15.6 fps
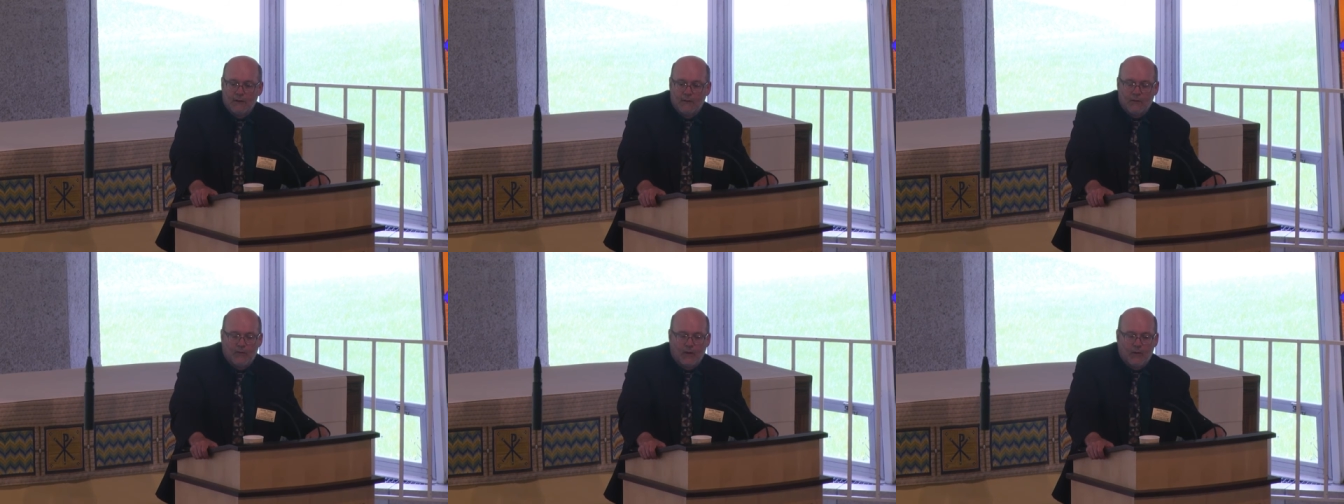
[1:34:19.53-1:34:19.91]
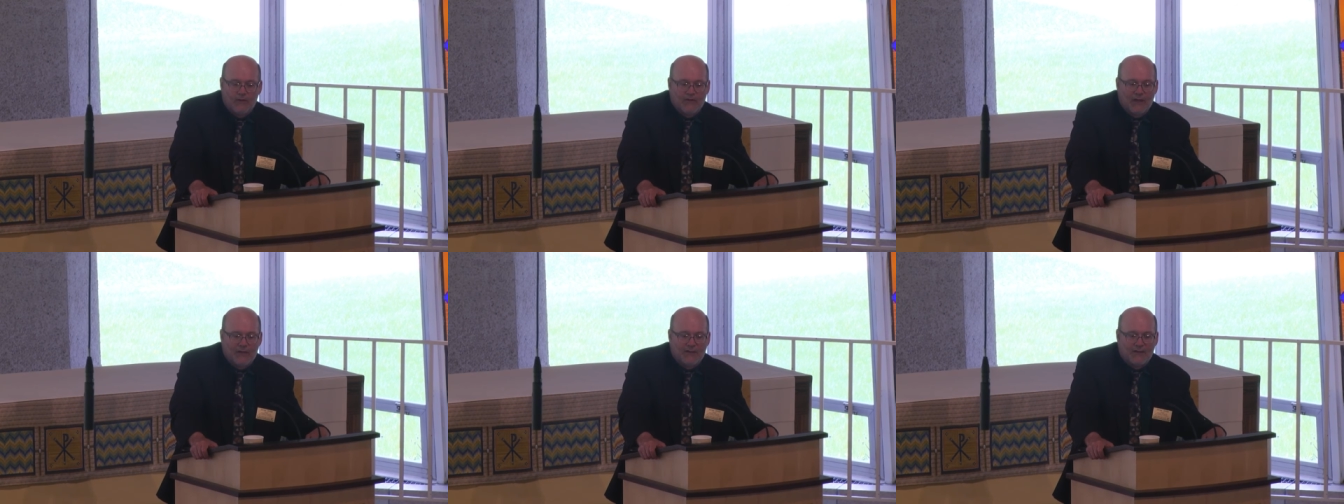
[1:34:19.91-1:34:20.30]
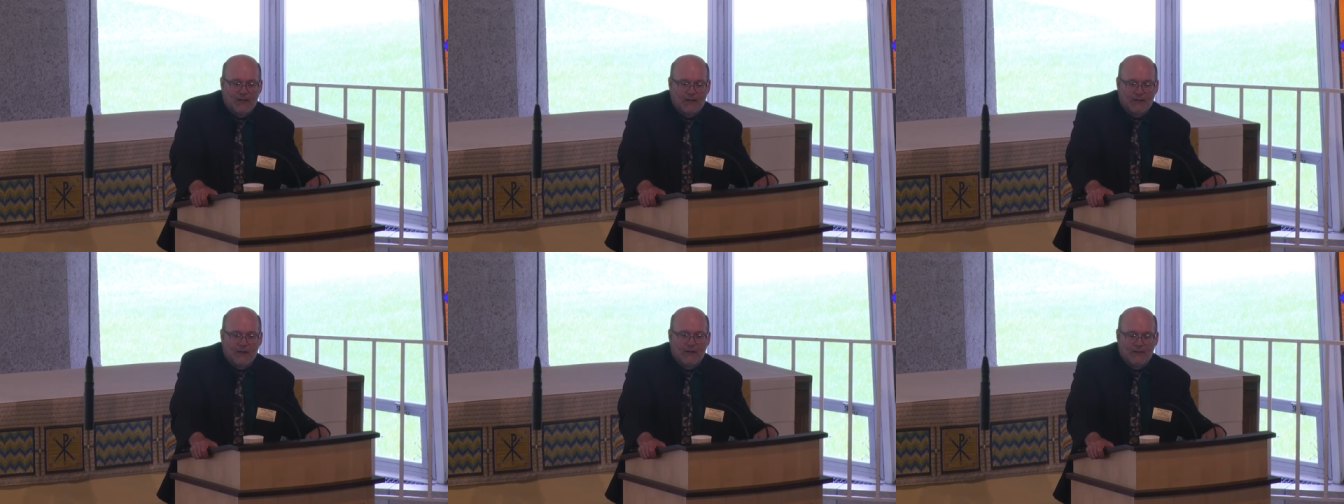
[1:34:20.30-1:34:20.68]
We've always had
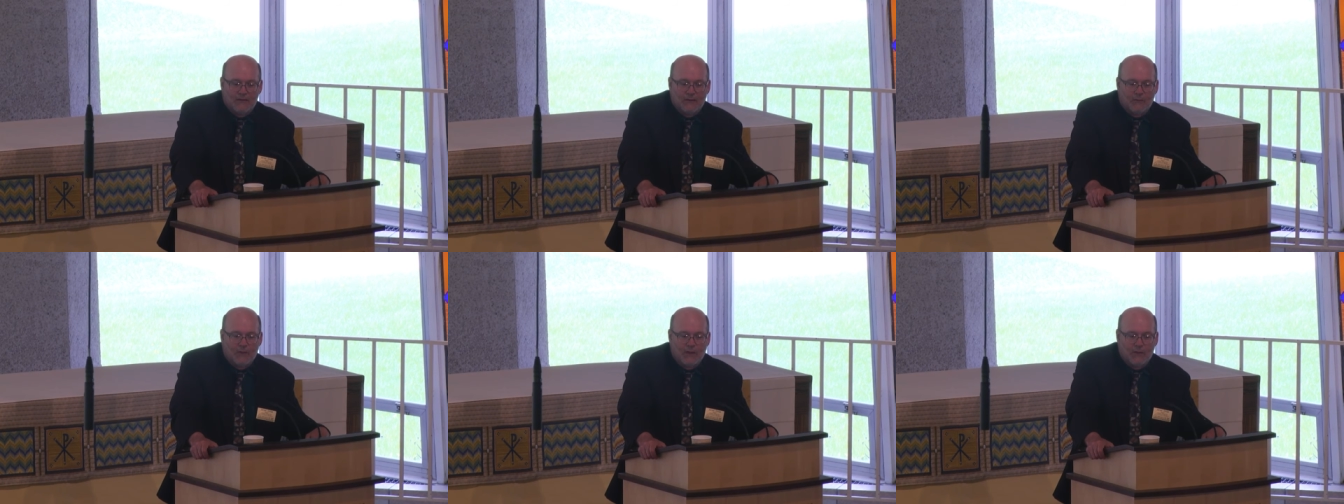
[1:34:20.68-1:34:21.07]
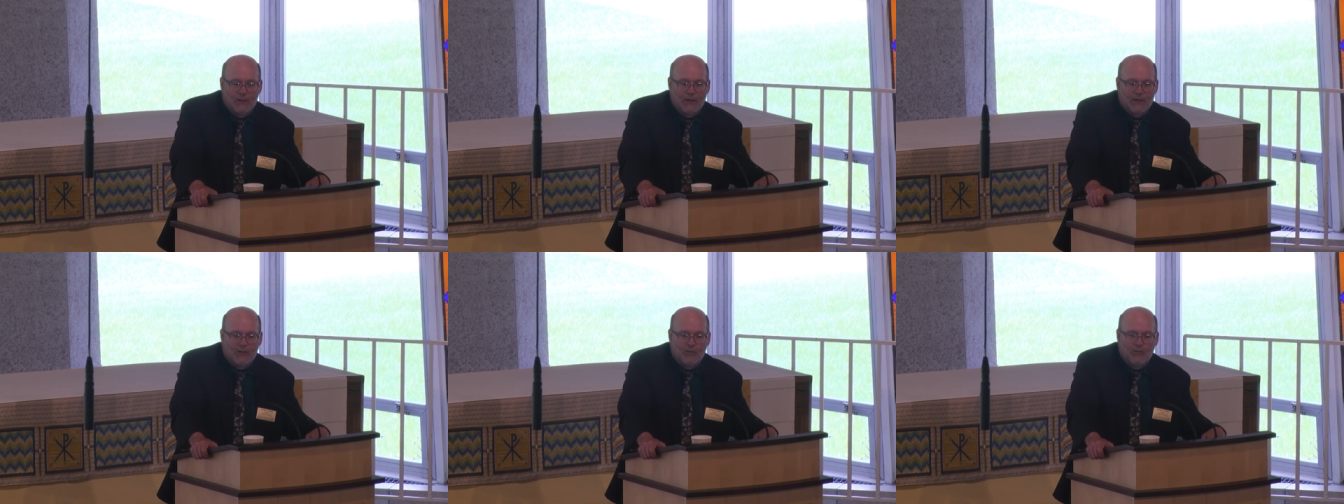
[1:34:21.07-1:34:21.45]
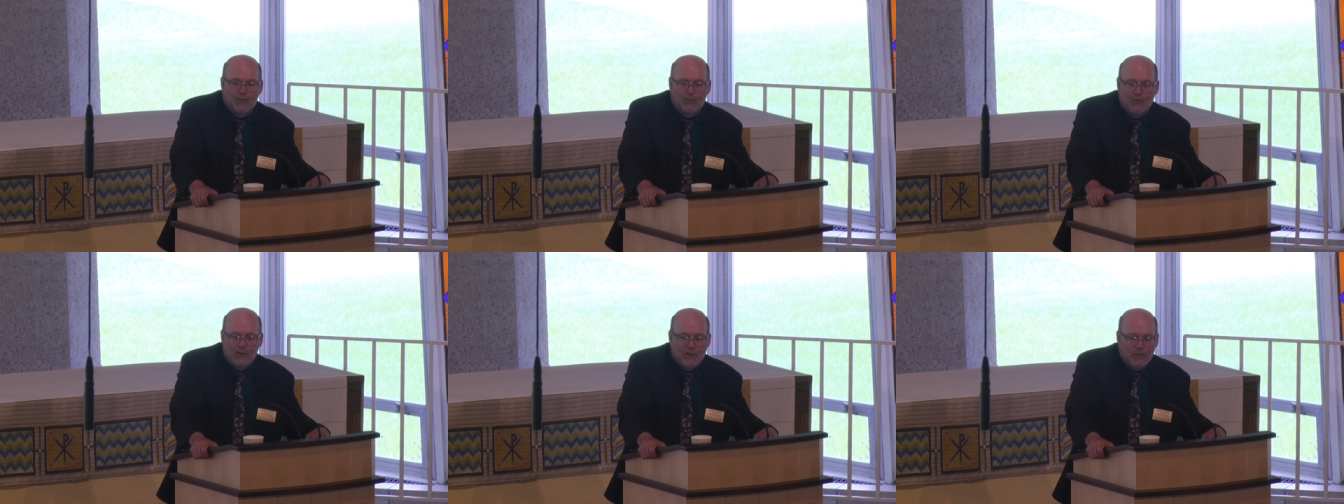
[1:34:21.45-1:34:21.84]
techniques and we, we can
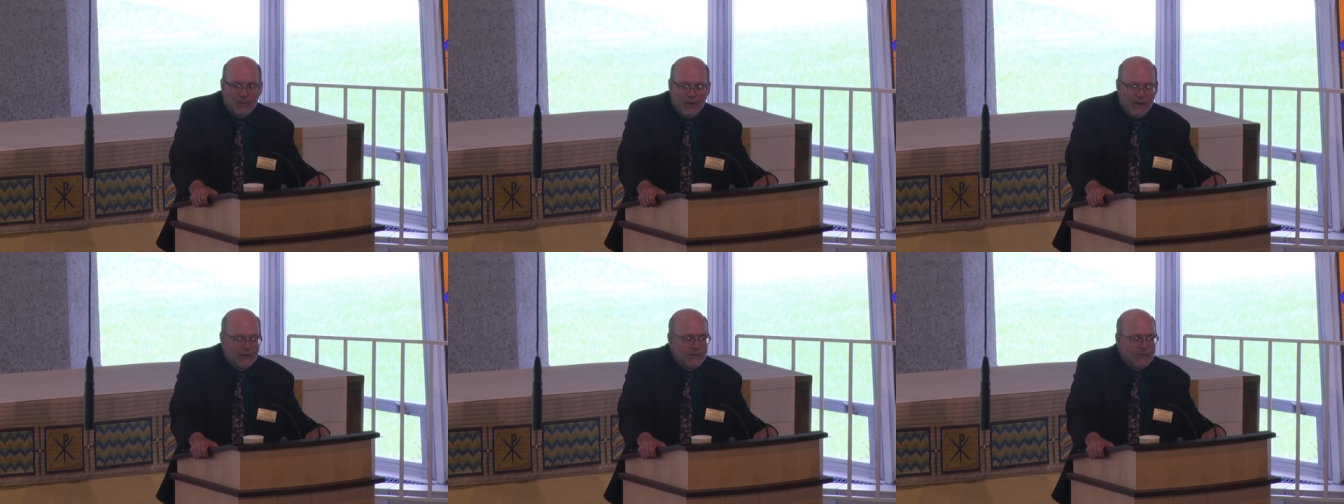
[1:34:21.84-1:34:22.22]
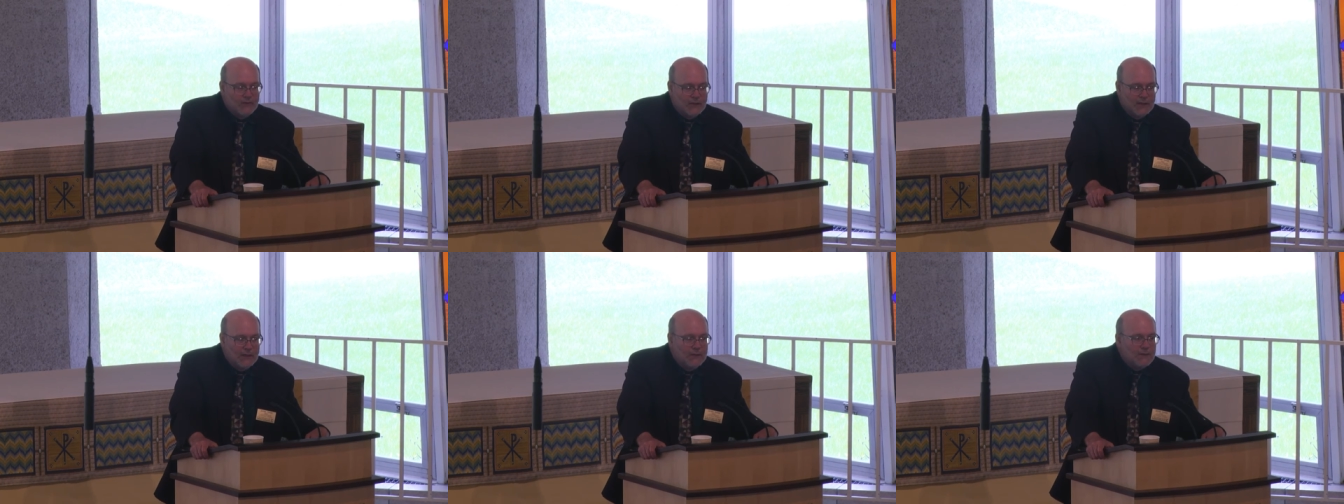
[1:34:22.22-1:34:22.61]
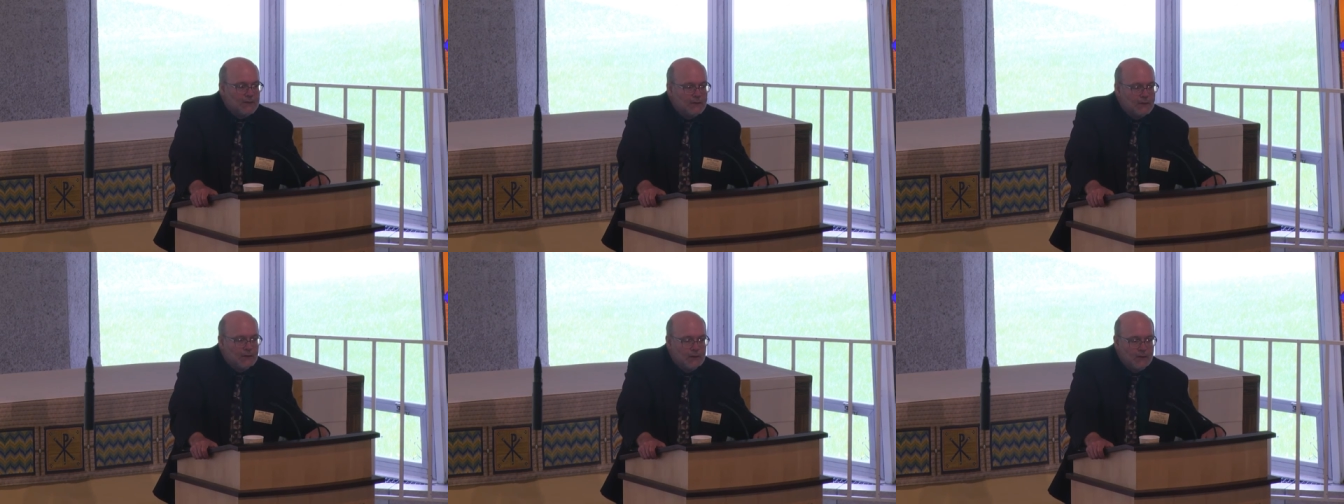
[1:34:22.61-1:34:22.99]
reapply those again,
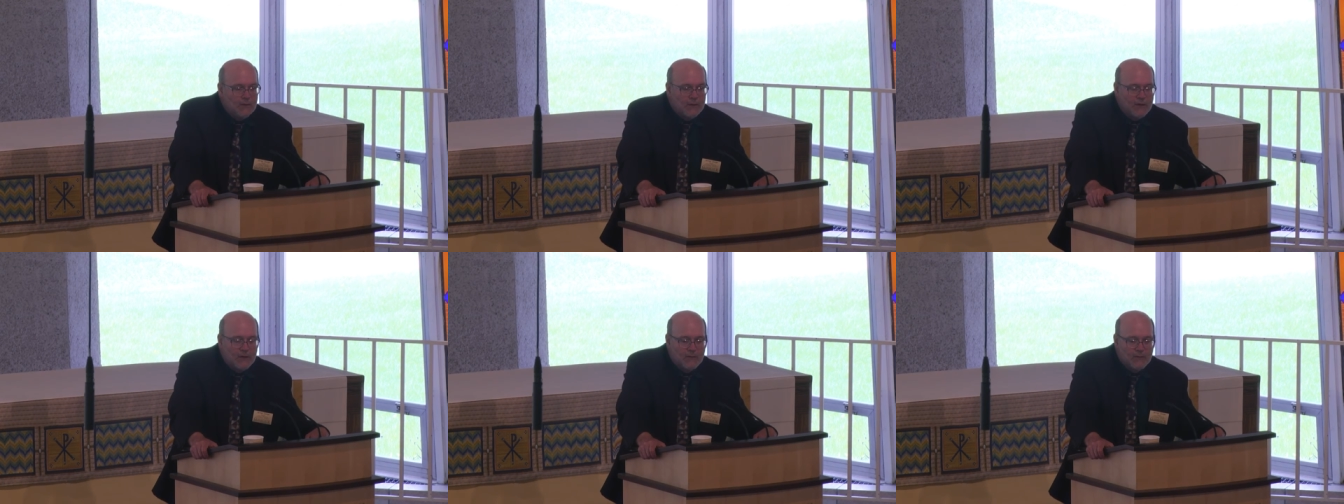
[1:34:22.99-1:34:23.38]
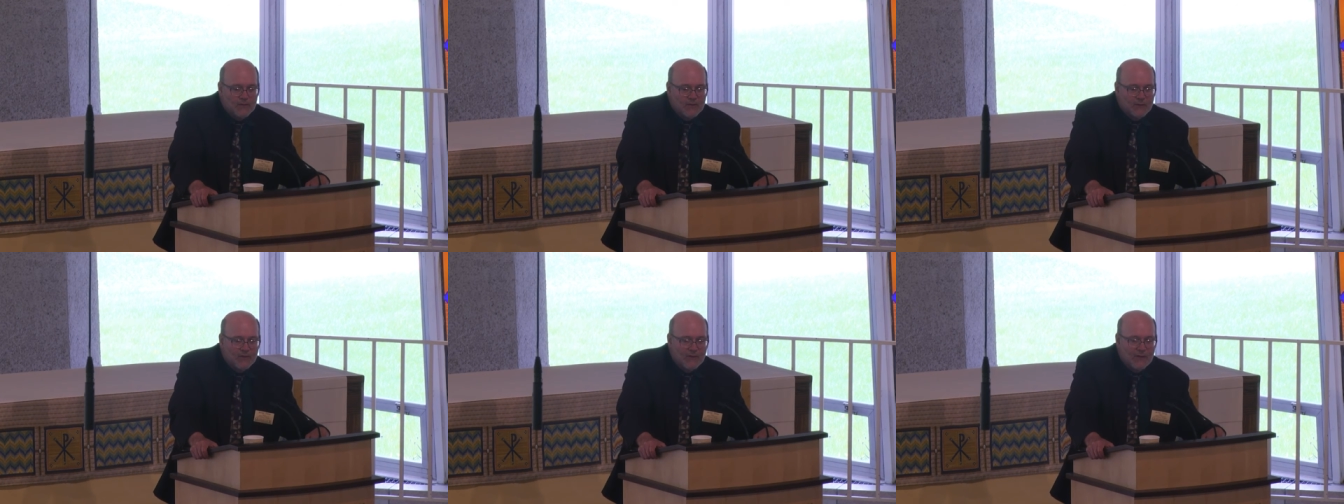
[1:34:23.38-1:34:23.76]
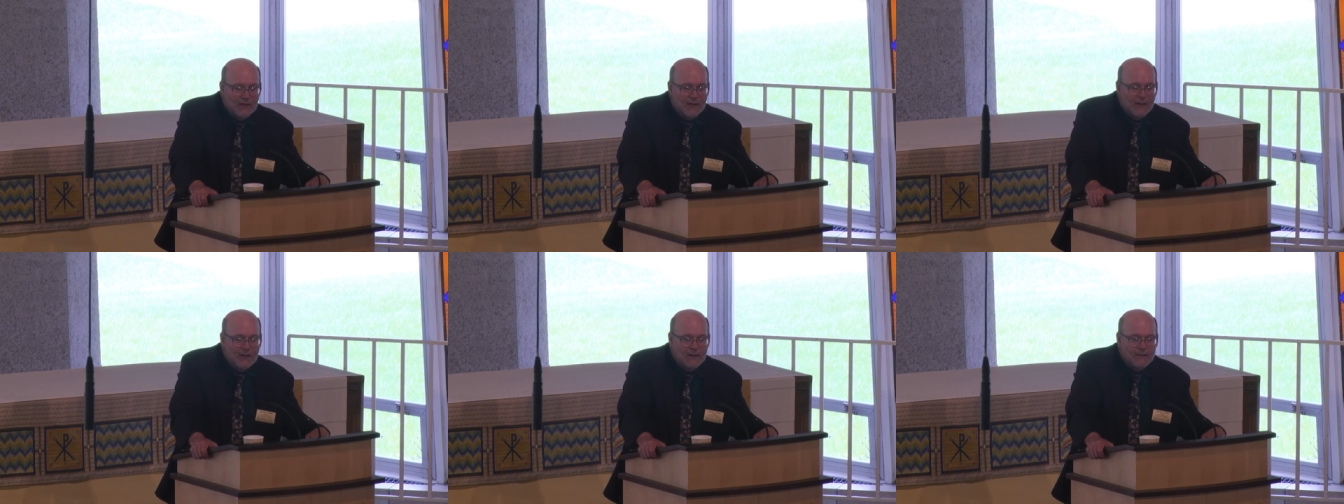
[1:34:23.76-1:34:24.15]
recover some of
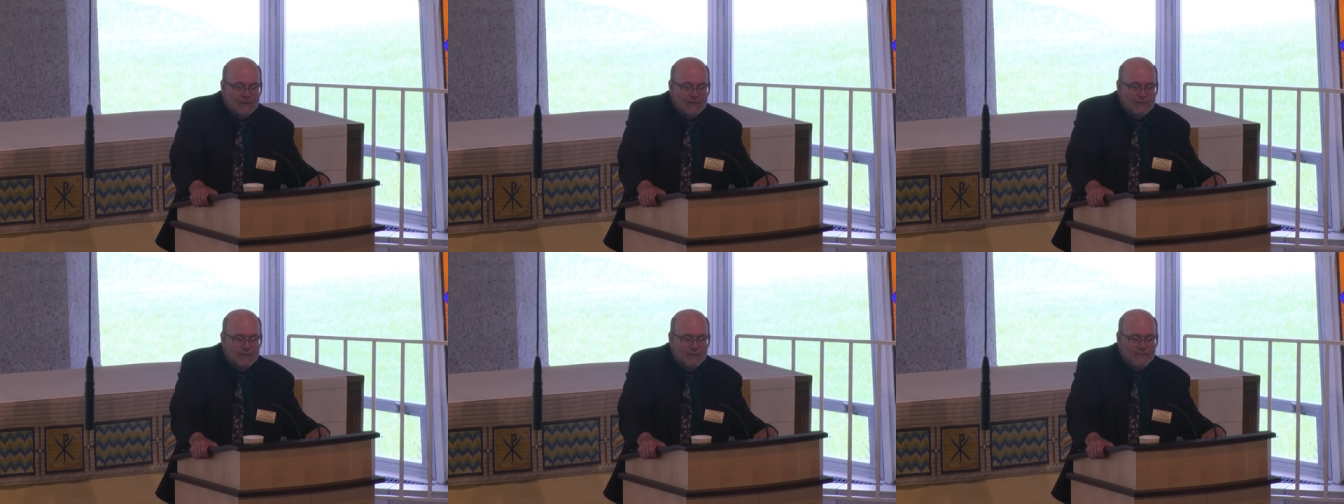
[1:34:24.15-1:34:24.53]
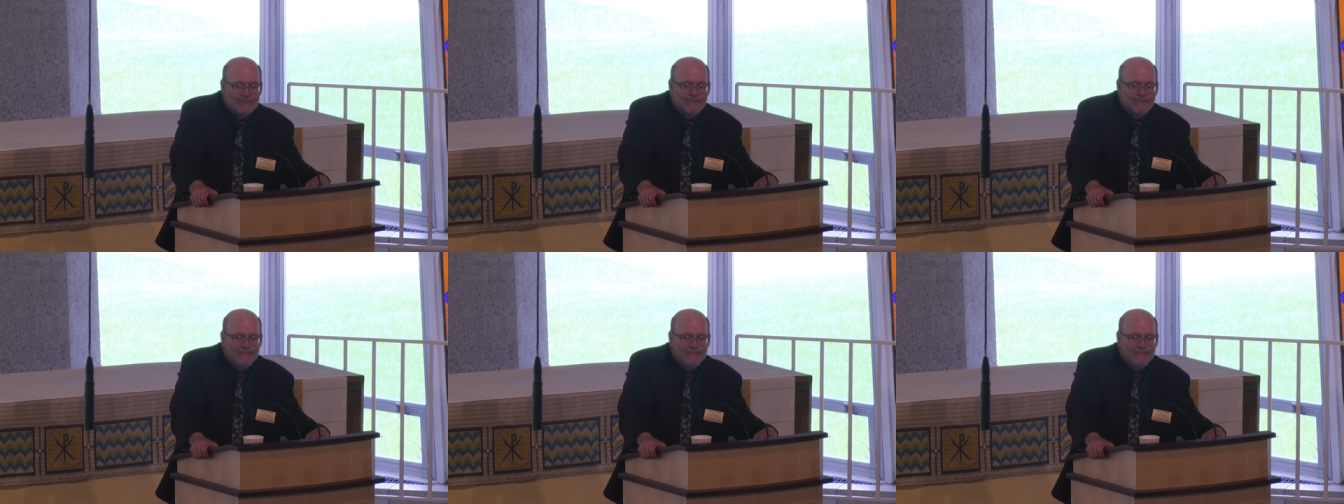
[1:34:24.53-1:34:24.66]
that knowledge.